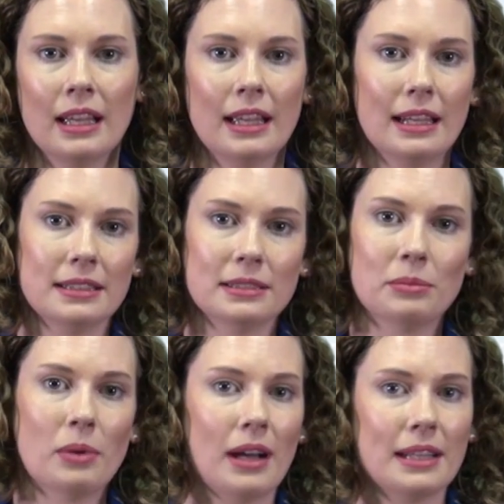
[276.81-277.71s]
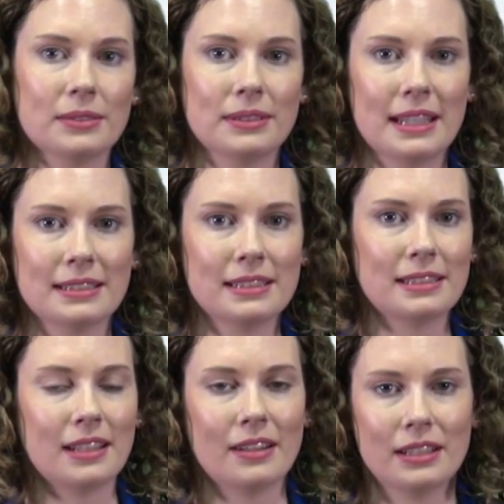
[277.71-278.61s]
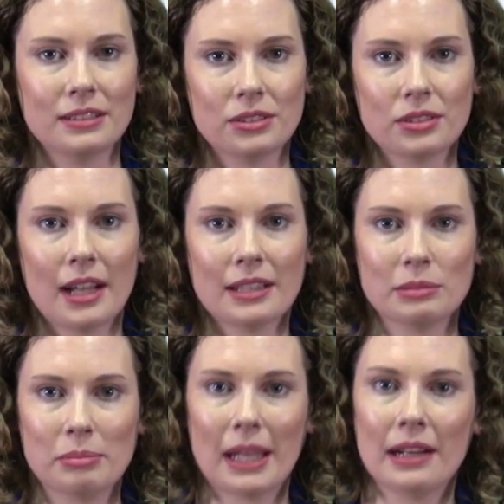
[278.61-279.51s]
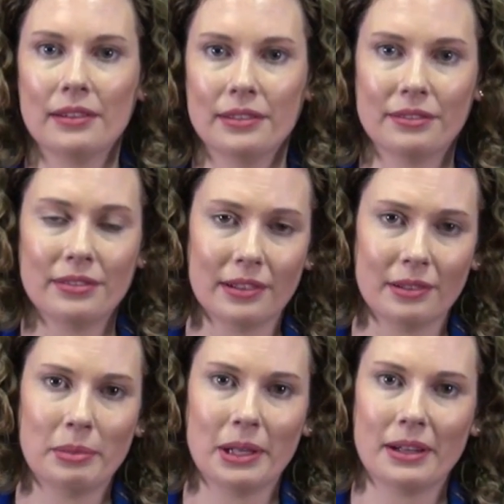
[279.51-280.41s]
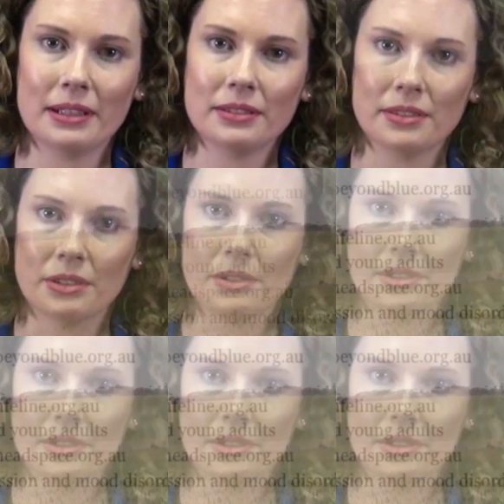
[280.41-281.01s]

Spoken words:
It isn't wise or necessary to try to battle on for long periods on your